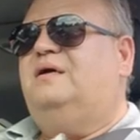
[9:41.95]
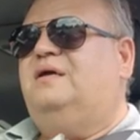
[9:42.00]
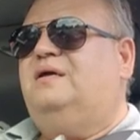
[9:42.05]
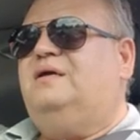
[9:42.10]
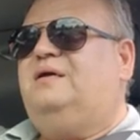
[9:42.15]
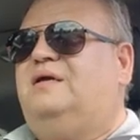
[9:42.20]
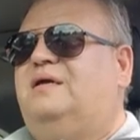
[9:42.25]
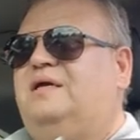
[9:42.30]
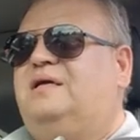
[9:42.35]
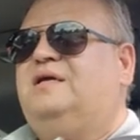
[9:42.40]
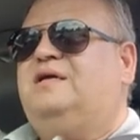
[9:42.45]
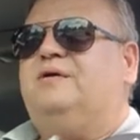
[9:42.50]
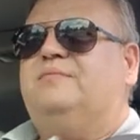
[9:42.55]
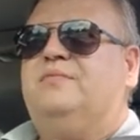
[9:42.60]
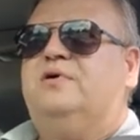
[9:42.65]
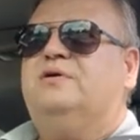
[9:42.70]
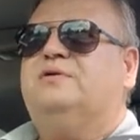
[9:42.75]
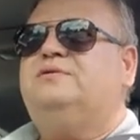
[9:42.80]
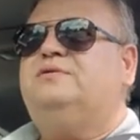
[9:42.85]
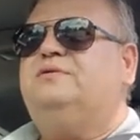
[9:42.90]
In
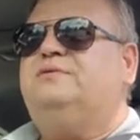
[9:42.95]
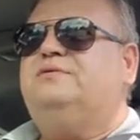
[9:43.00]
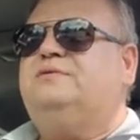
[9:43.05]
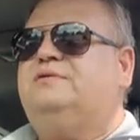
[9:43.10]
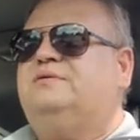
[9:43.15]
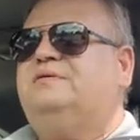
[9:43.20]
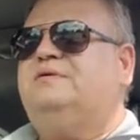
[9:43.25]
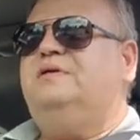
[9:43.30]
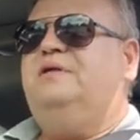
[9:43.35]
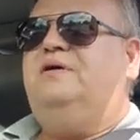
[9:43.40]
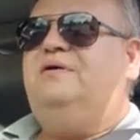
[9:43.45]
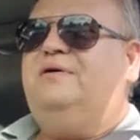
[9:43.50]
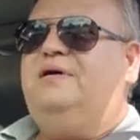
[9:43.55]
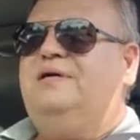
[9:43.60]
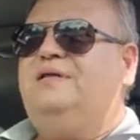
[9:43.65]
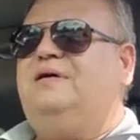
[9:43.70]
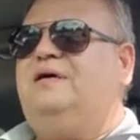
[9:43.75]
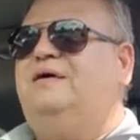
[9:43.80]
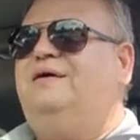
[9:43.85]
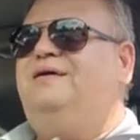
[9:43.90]
commercials, you know,
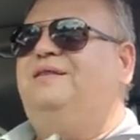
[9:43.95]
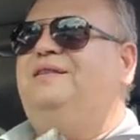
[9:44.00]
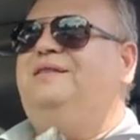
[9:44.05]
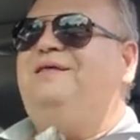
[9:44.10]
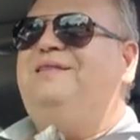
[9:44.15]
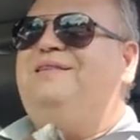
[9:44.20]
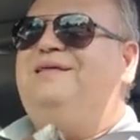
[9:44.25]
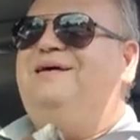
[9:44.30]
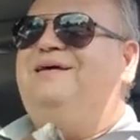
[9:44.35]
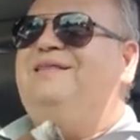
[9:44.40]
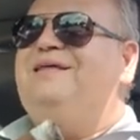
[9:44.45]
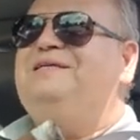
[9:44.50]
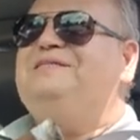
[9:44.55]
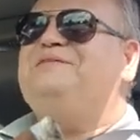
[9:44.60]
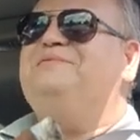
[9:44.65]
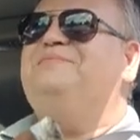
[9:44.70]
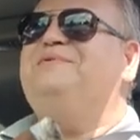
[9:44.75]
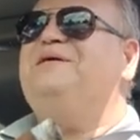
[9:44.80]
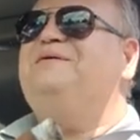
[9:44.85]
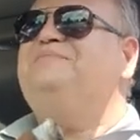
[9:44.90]
they
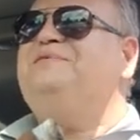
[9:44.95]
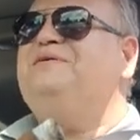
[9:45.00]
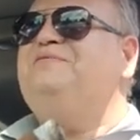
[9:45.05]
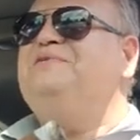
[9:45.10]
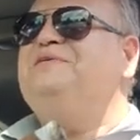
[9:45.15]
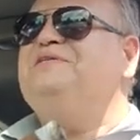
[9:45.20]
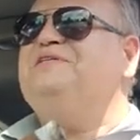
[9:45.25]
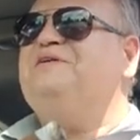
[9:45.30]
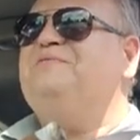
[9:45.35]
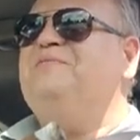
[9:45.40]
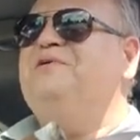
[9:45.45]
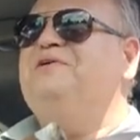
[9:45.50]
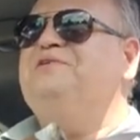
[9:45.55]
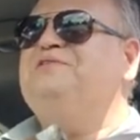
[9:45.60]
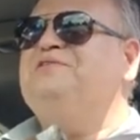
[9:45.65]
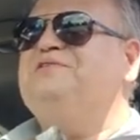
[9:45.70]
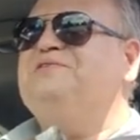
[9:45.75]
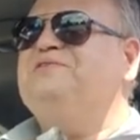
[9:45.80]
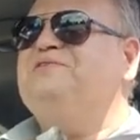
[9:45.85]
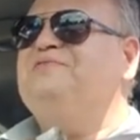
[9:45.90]
sometimes have these
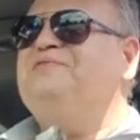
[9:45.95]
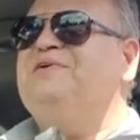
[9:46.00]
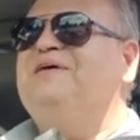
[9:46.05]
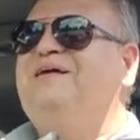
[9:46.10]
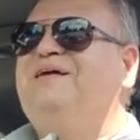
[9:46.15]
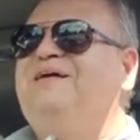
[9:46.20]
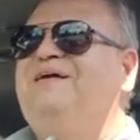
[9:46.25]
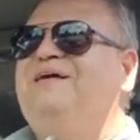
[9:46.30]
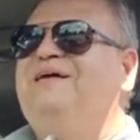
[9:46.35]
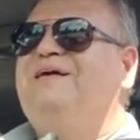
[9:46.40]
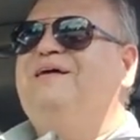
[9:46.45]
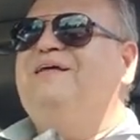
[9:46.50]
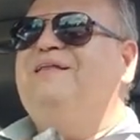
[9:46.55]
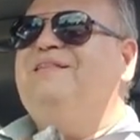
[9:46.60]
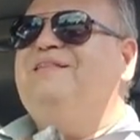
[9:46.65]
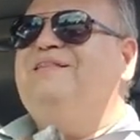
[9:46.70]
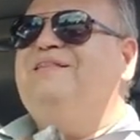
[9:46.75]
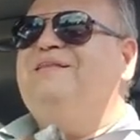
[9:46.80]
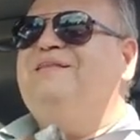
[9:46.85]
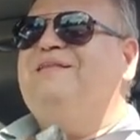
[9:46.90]
commercials of,
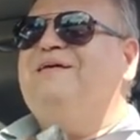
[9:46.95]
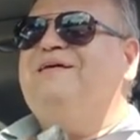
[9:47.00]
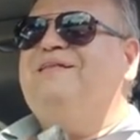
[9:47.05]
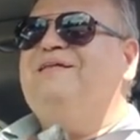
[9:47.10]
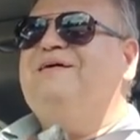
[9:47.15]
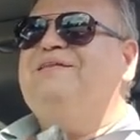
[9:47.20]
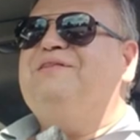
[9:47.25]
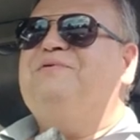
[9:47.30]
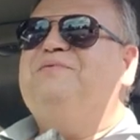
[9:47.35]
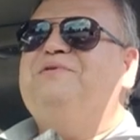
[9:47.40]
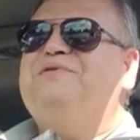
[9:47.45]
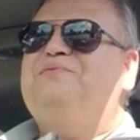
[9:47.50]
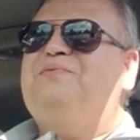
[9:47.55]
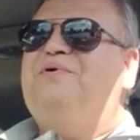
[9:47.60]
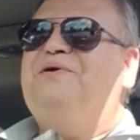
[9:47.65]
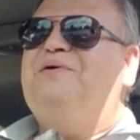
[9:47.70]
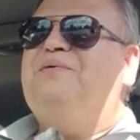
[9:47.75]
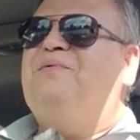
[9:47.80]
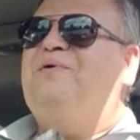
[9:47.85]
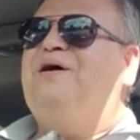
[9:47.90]
like there was
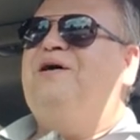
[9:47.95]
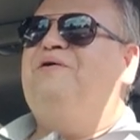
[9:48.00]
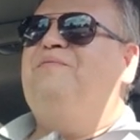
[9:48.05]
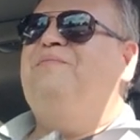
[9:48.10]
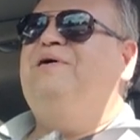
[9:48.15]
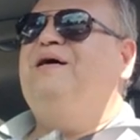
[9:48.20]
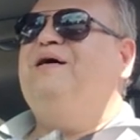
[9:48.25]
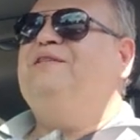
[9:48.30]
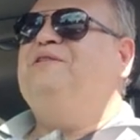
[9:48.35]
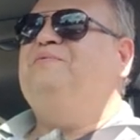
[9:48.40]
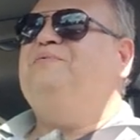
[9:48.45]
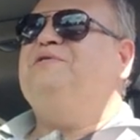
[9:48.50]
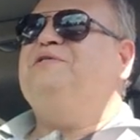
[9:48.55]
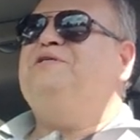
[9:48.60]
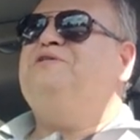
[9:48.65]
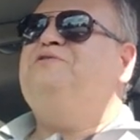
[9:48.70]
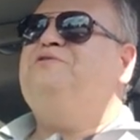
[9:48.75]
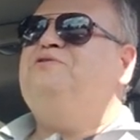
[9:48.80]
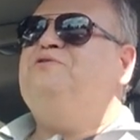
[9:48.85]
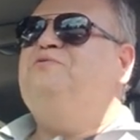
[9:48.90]
one a while back that was a
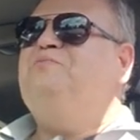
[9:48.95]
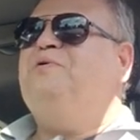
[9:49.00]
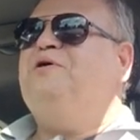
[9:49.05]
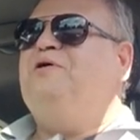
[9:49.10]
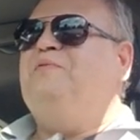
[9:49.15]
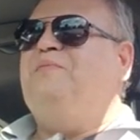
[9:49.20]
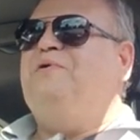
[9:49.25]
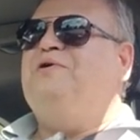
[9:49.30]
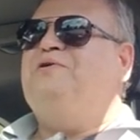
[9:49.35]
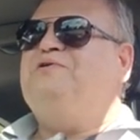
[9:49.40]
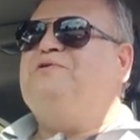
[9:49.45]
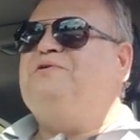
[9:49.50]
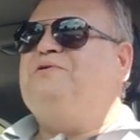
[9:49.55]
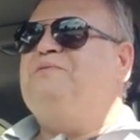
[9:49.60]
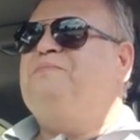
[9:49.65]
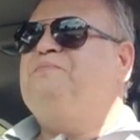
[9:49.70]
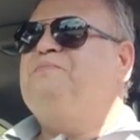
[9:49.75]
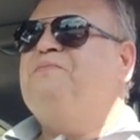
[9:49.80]
soup commercial.